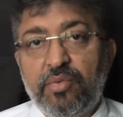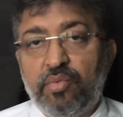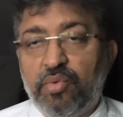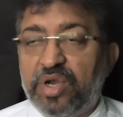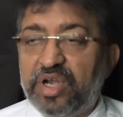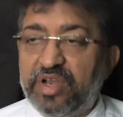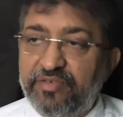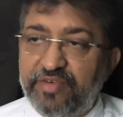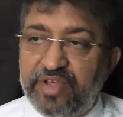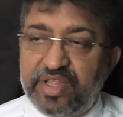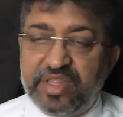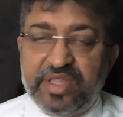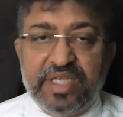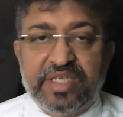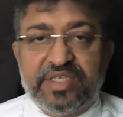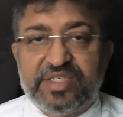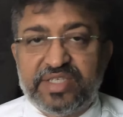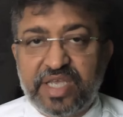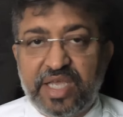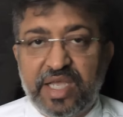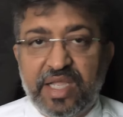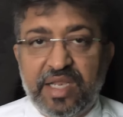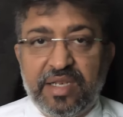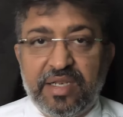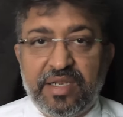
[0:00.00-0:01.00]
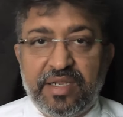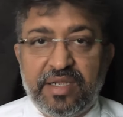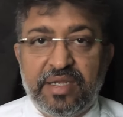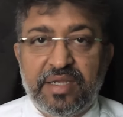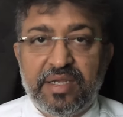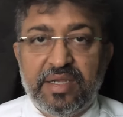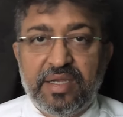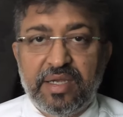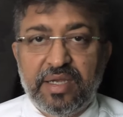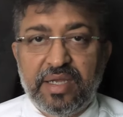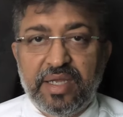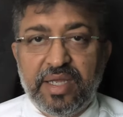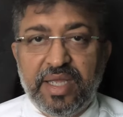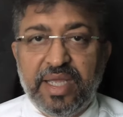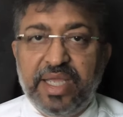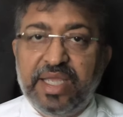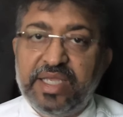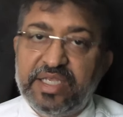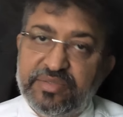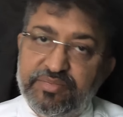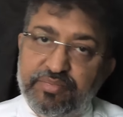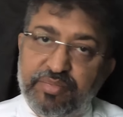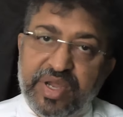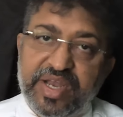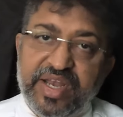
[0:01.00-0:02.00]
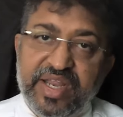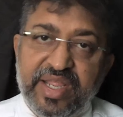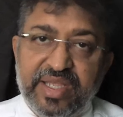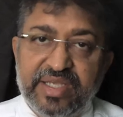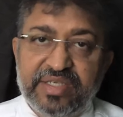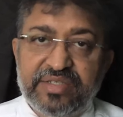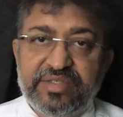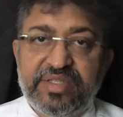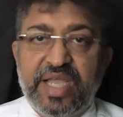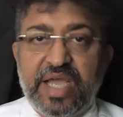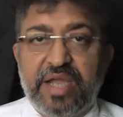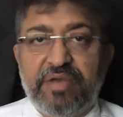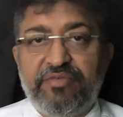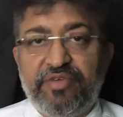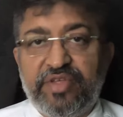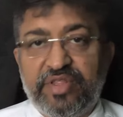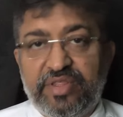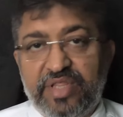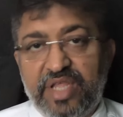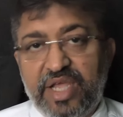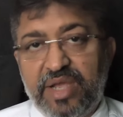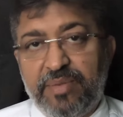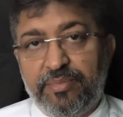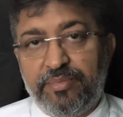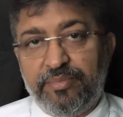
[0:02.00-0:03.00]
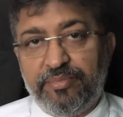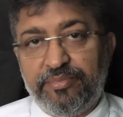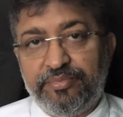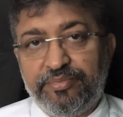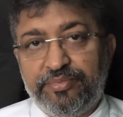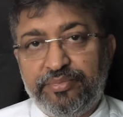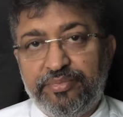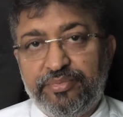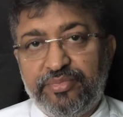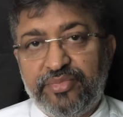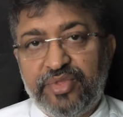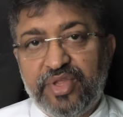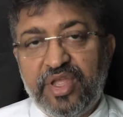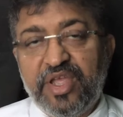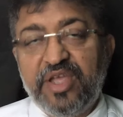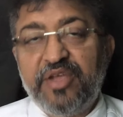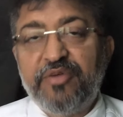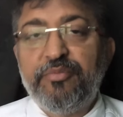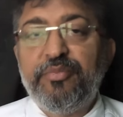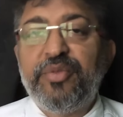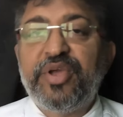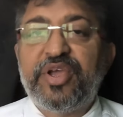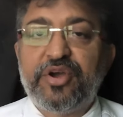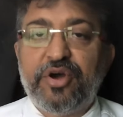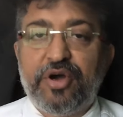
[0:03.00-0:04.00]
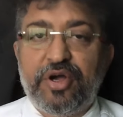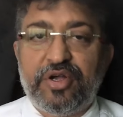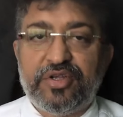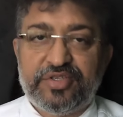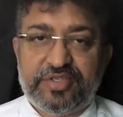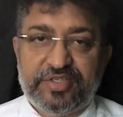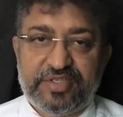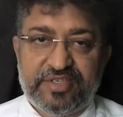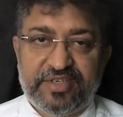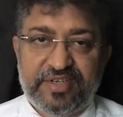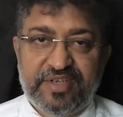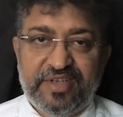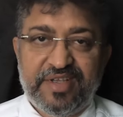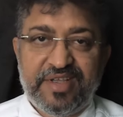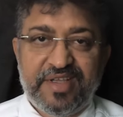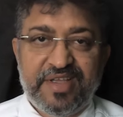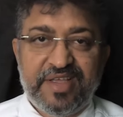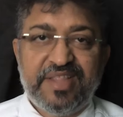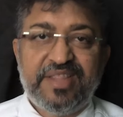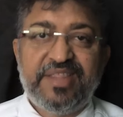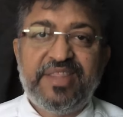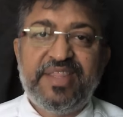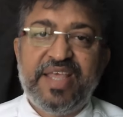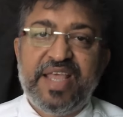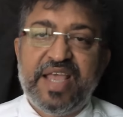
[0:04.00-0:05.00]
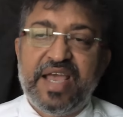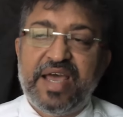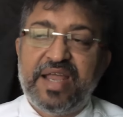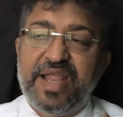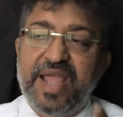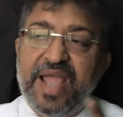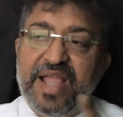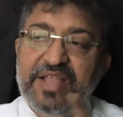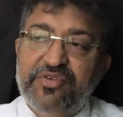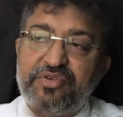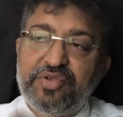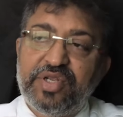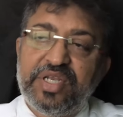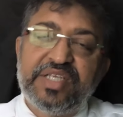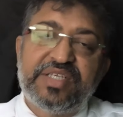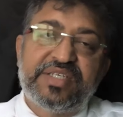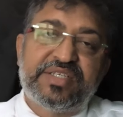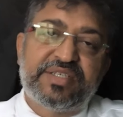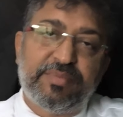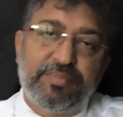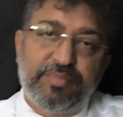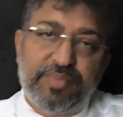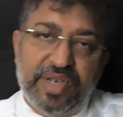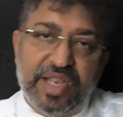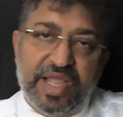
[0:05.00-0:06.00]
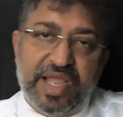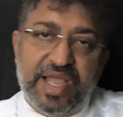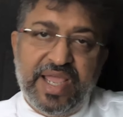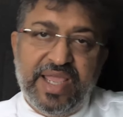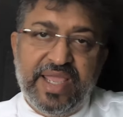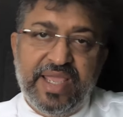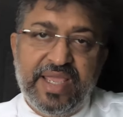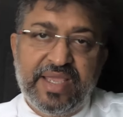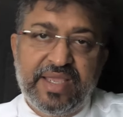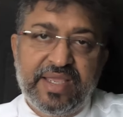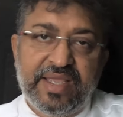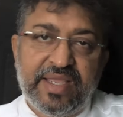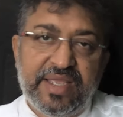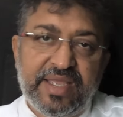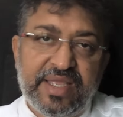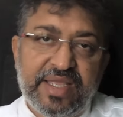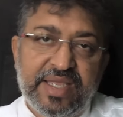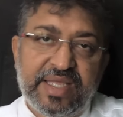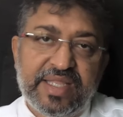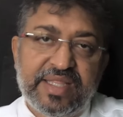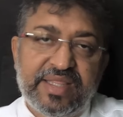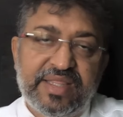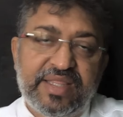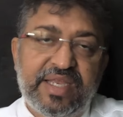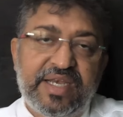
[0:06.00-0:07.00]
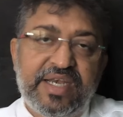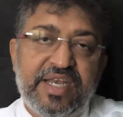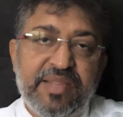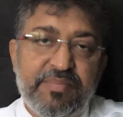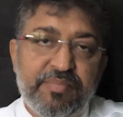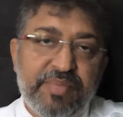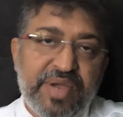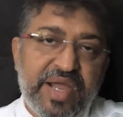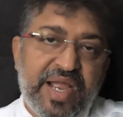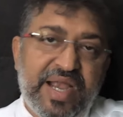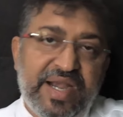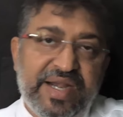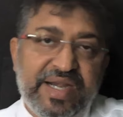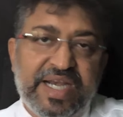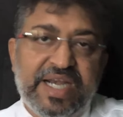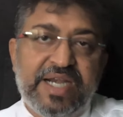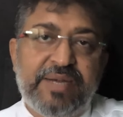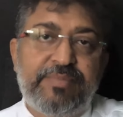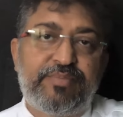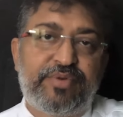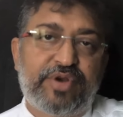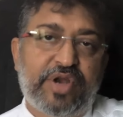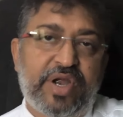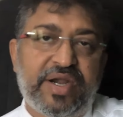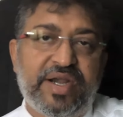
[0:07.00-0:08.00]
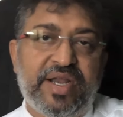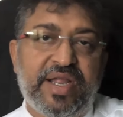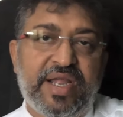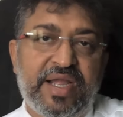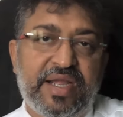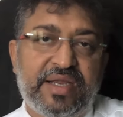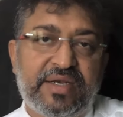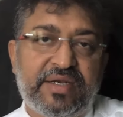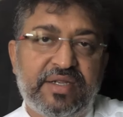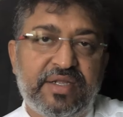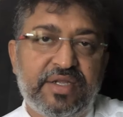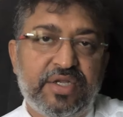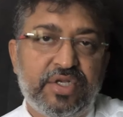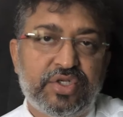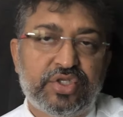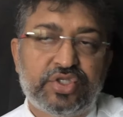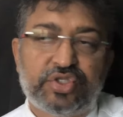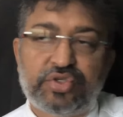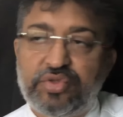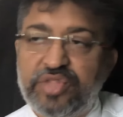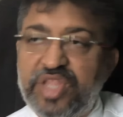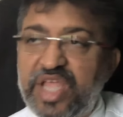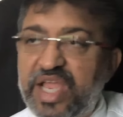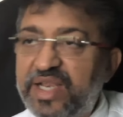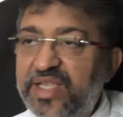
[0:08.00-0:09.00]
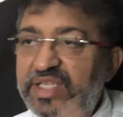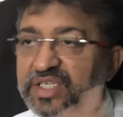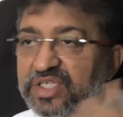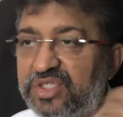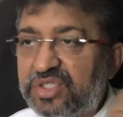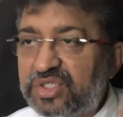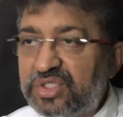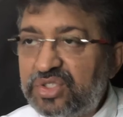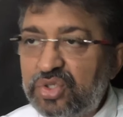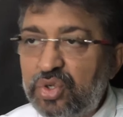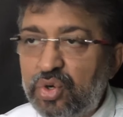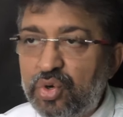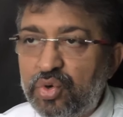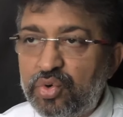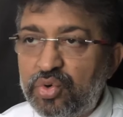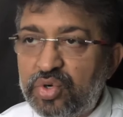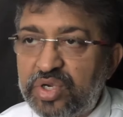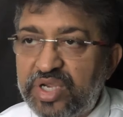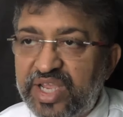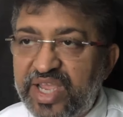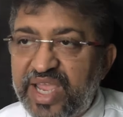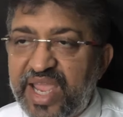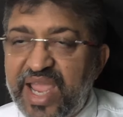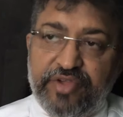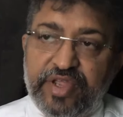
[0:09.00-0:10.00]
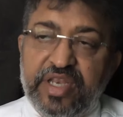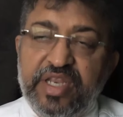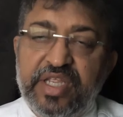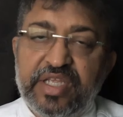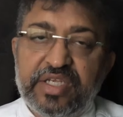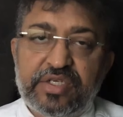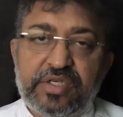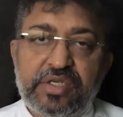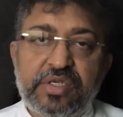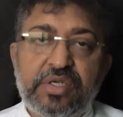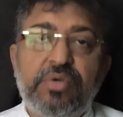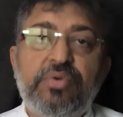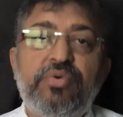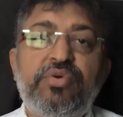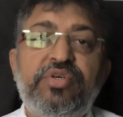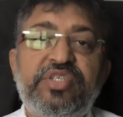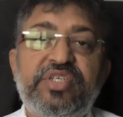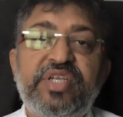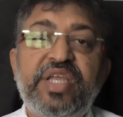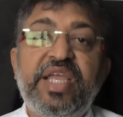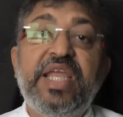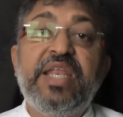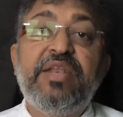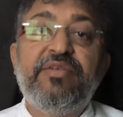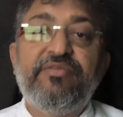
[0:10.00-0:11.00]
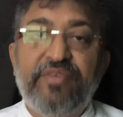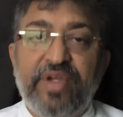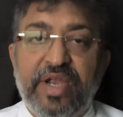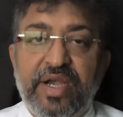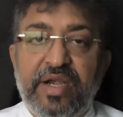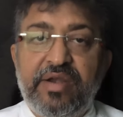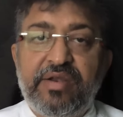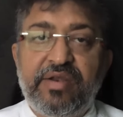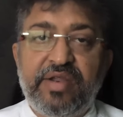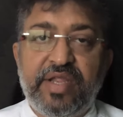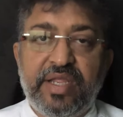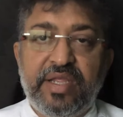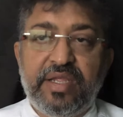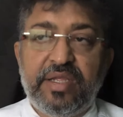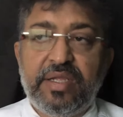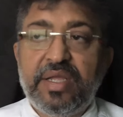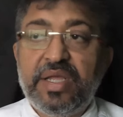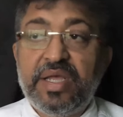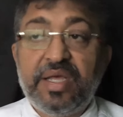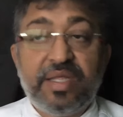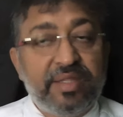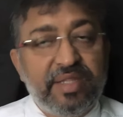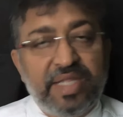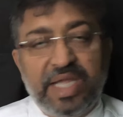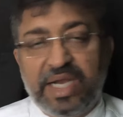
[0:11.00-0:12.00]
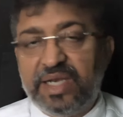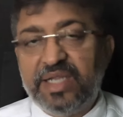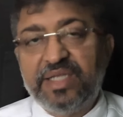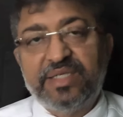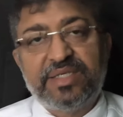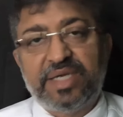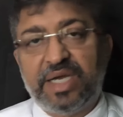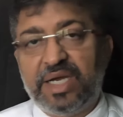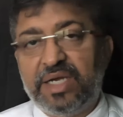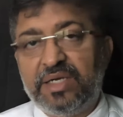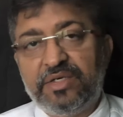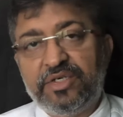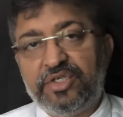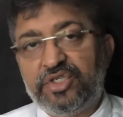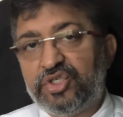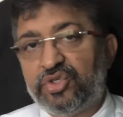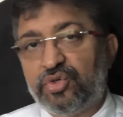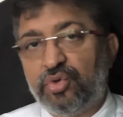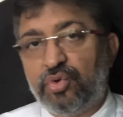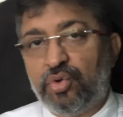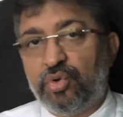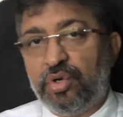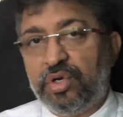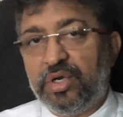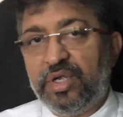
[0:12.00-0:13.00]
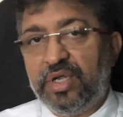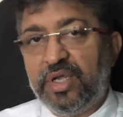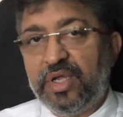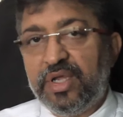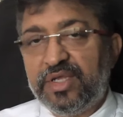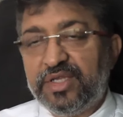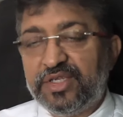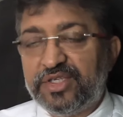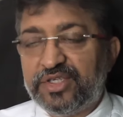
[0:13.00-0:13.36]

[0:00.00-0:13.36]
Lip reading: Whatever they sell is money is there with them, because they are actually supplying the demanded product. So there is no finished goods inventory that is unsold.